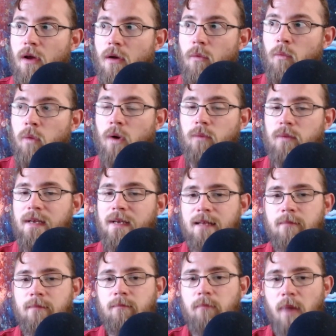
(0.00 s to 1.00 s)
what we
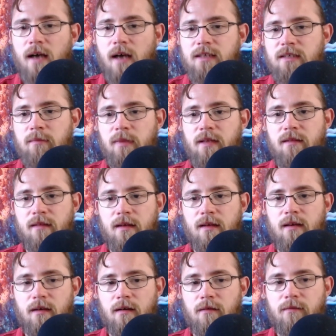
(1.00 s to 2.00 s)
can possibly
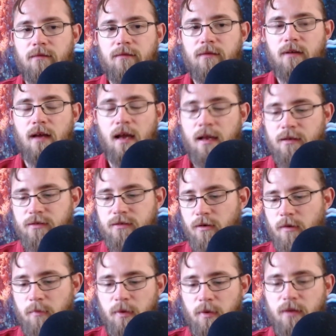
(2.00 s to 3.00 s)
think of. And so
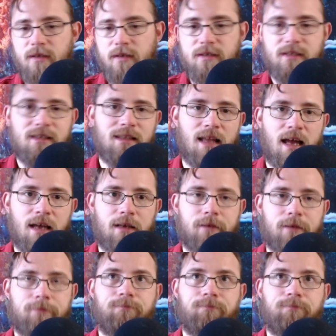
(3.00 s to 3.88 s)
to put this in like